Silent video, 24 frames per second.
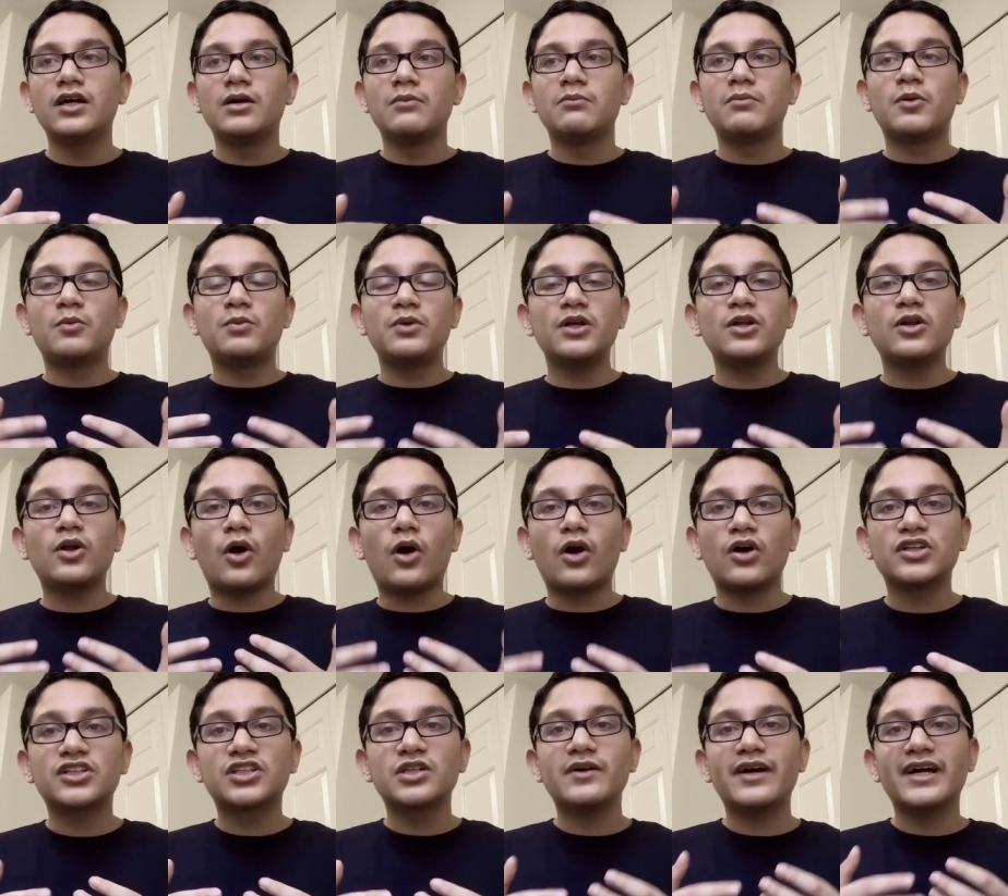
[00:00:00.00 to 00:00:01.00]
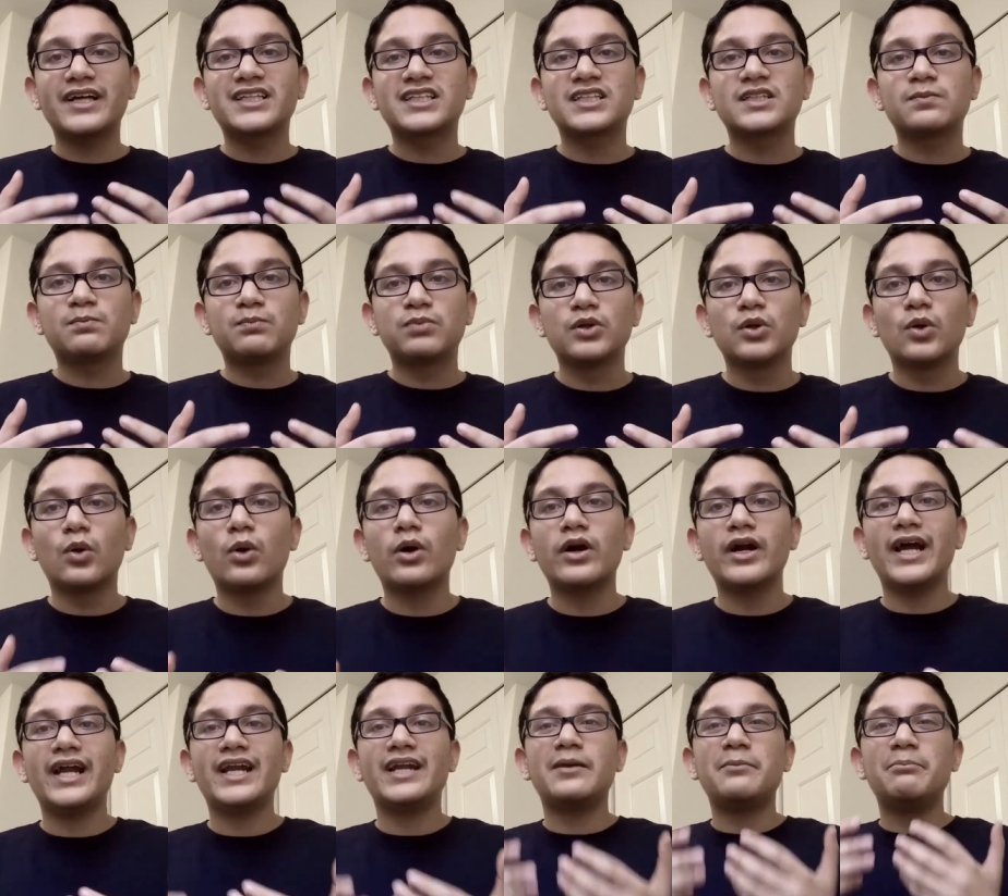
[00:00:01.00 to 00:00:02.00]
but we'll also explore
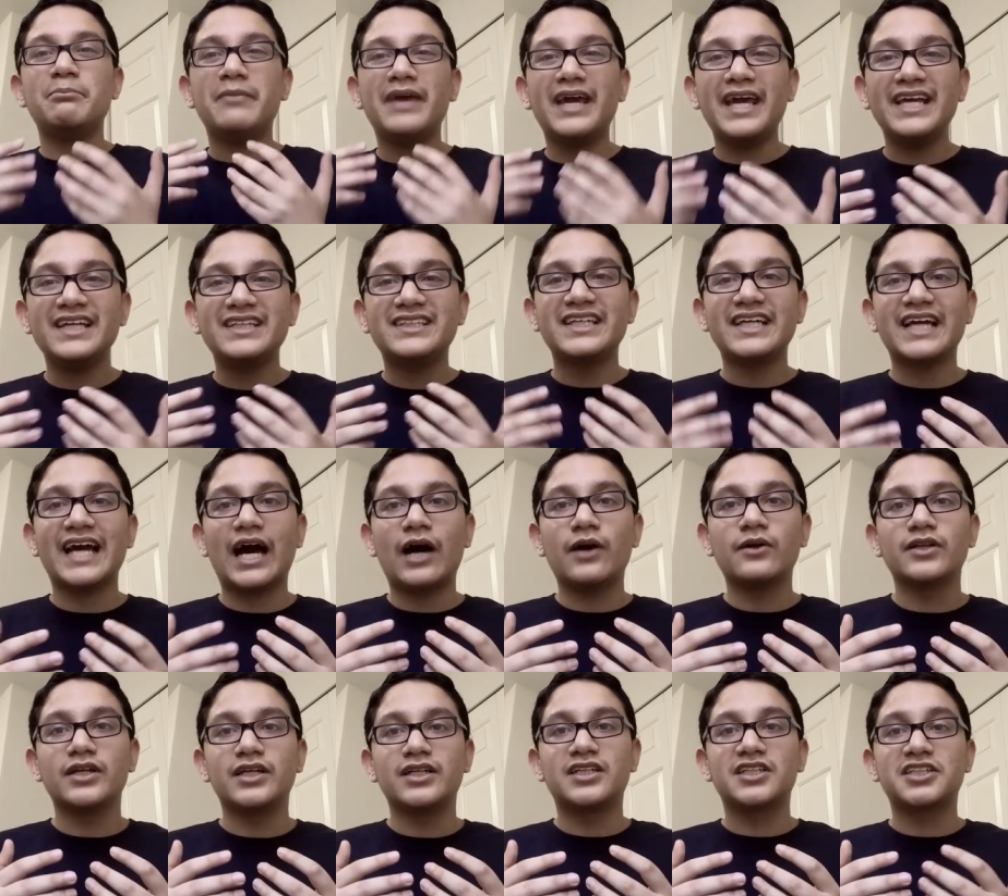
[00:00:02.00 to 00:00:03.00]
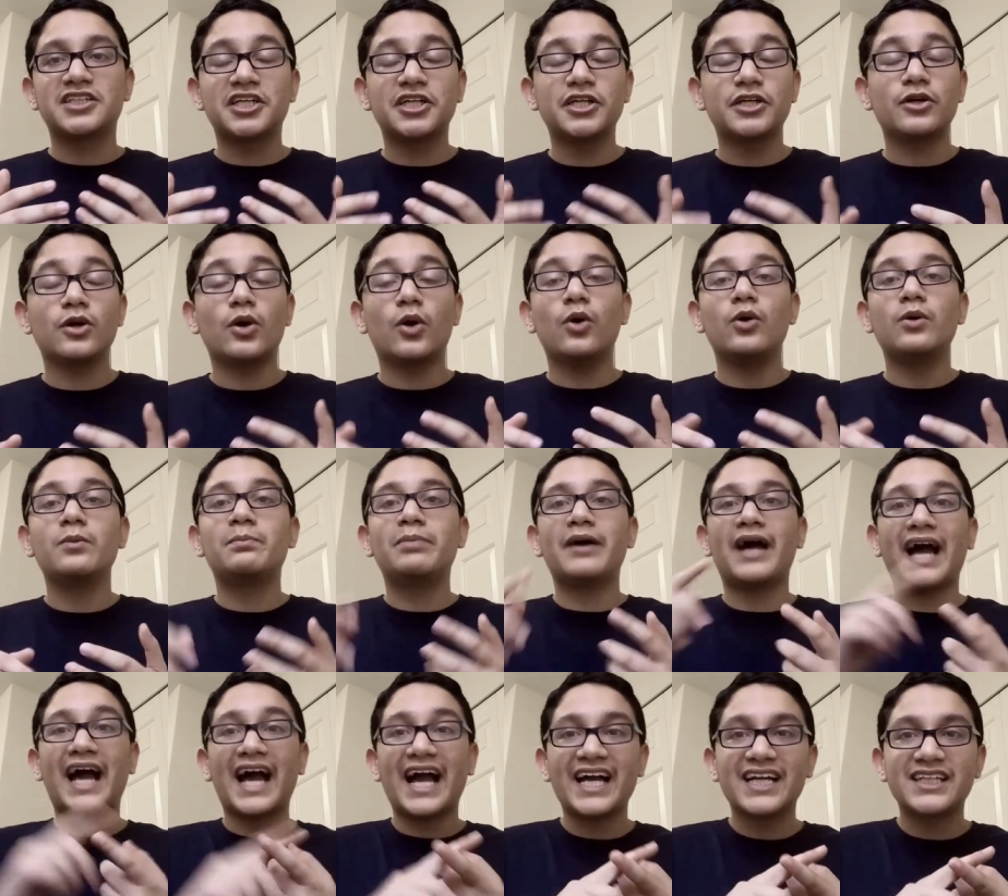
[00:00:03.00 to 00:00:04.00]
an amazing outlet to share your own
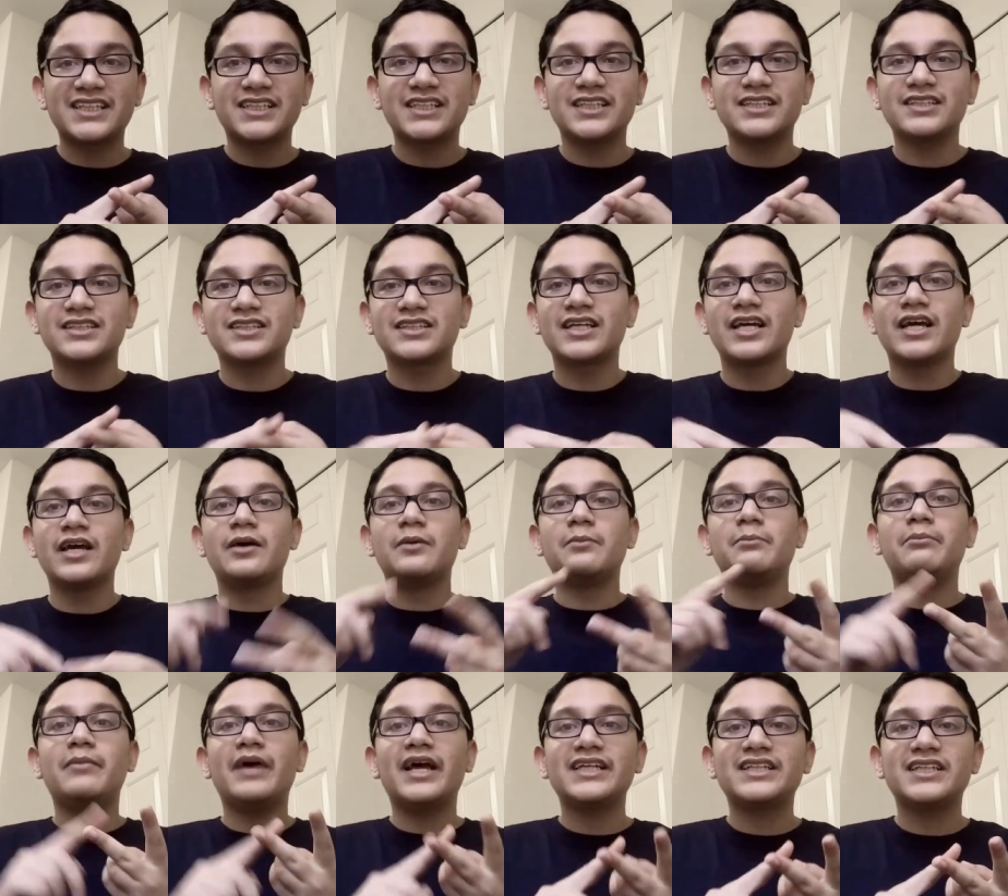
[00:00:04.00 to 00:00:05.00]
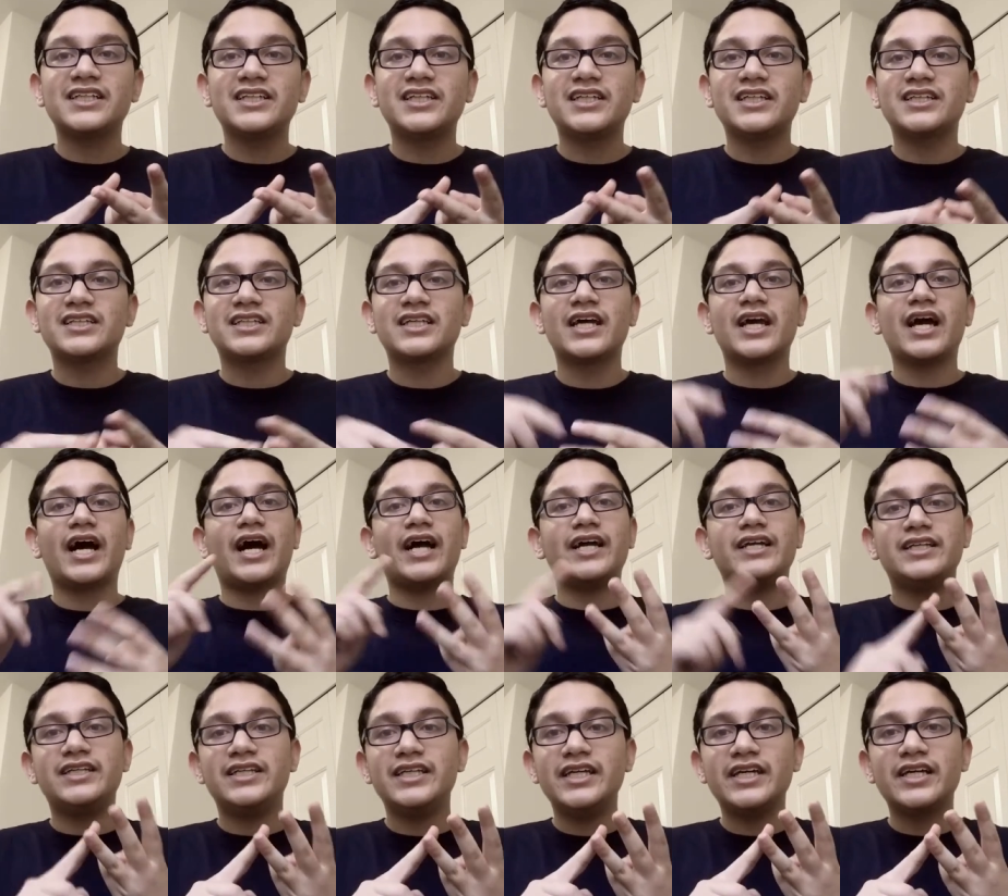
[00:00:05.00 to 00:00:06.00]
passions, messages,
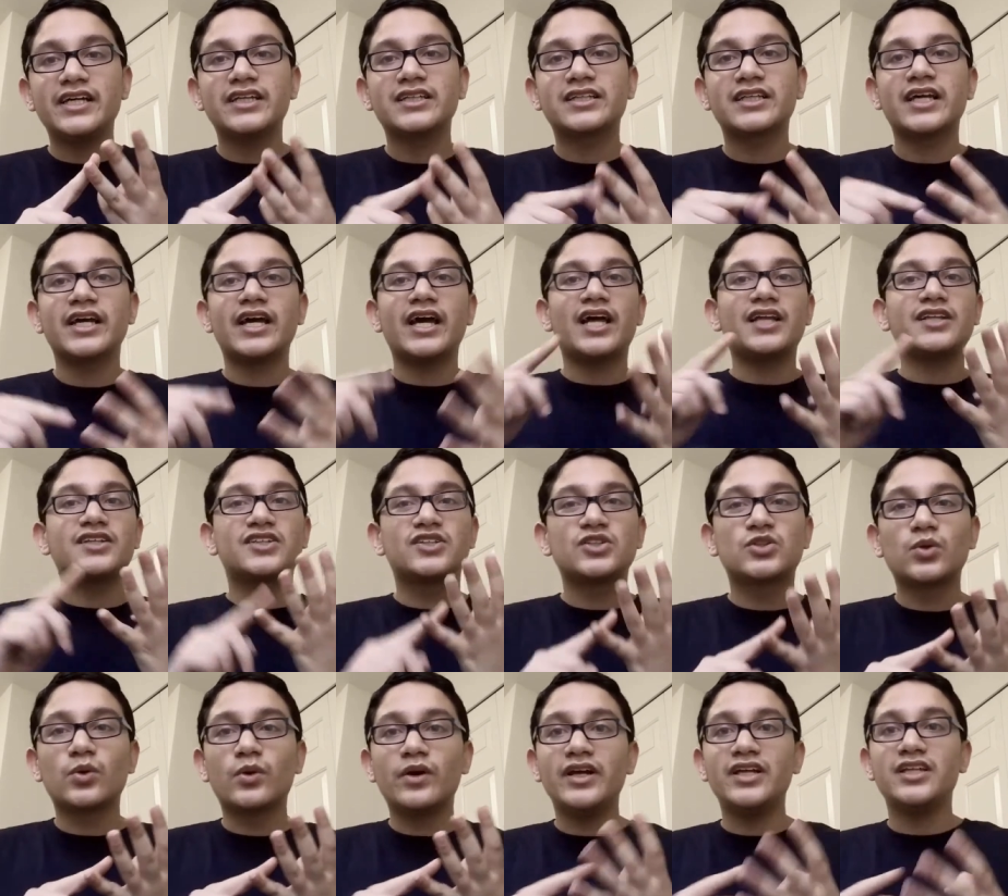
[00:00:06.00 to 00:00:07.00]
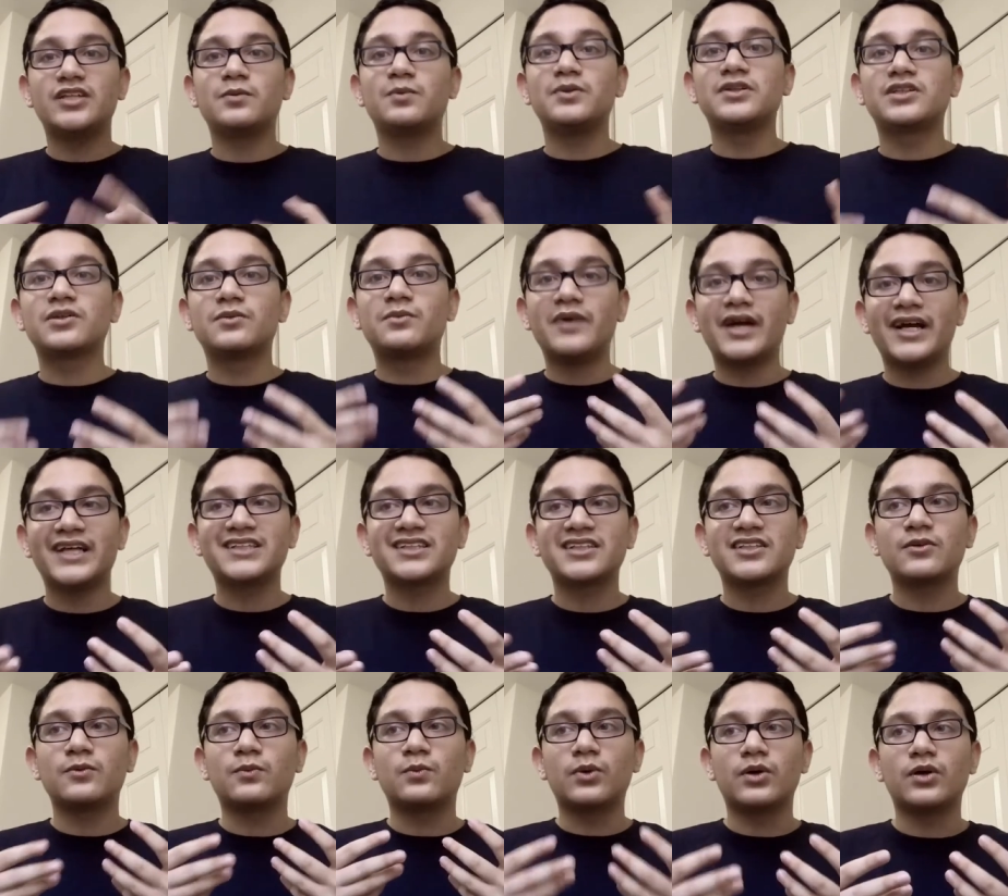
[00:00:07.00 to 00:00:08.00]
ideas, and stories with the rest of
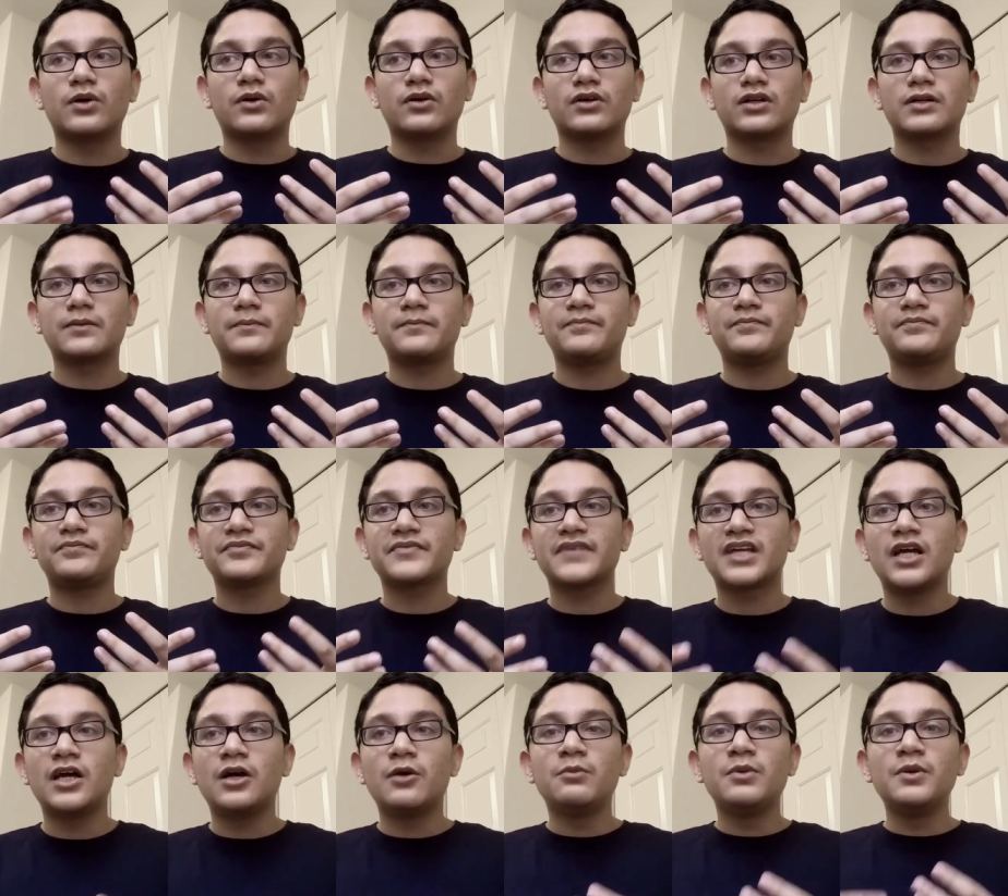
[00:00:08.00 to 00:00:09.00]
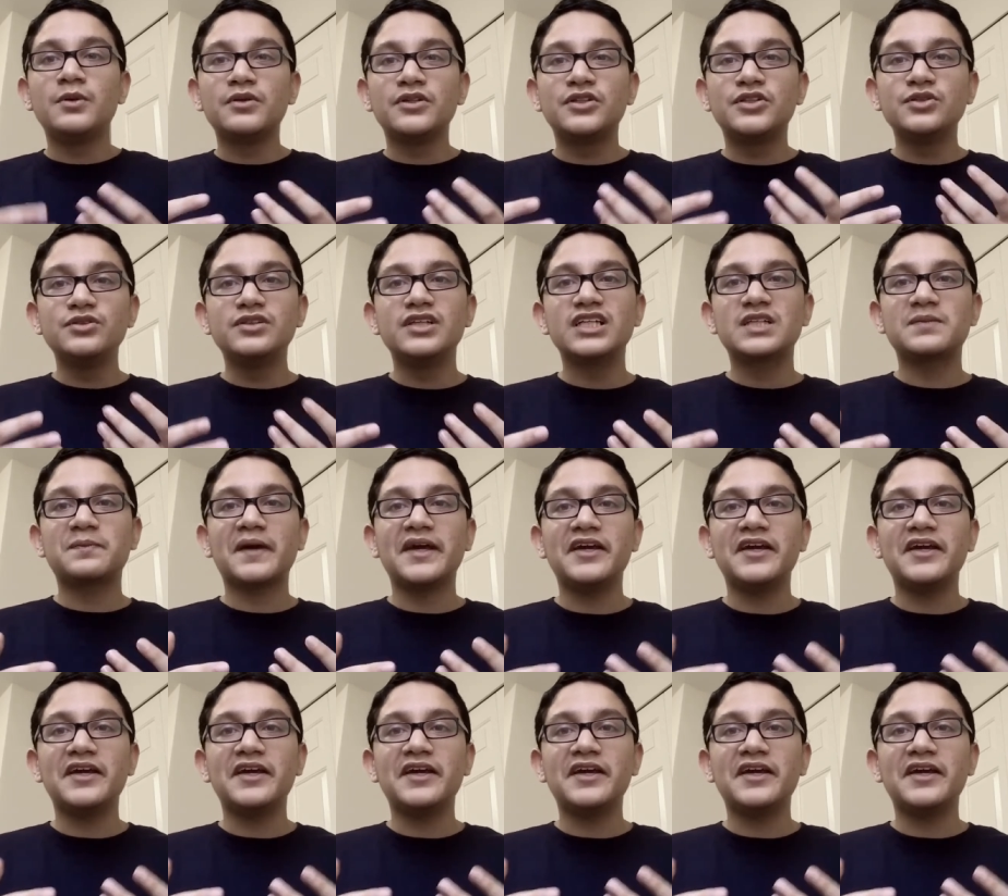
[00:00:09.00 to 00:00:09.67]
the world. We will do this by